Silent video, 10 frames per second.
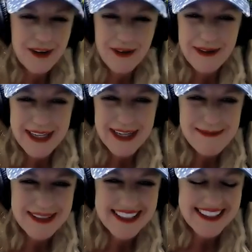growing
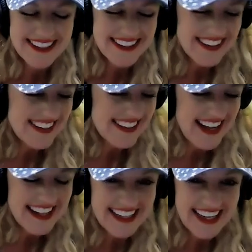up in
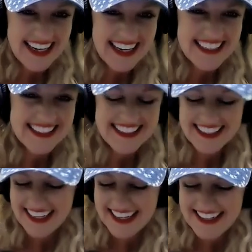LA,
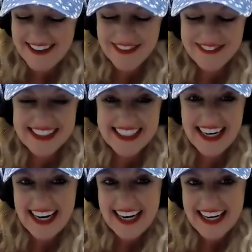I never really
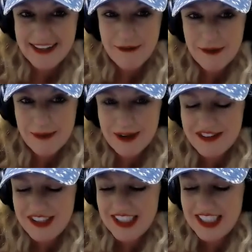had a football
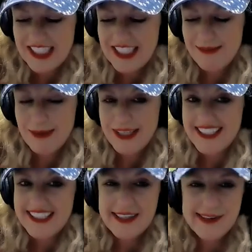team, but,
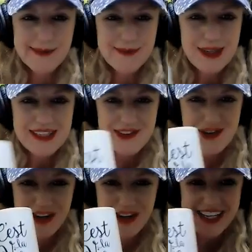you know, went to
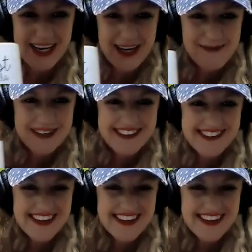training camp this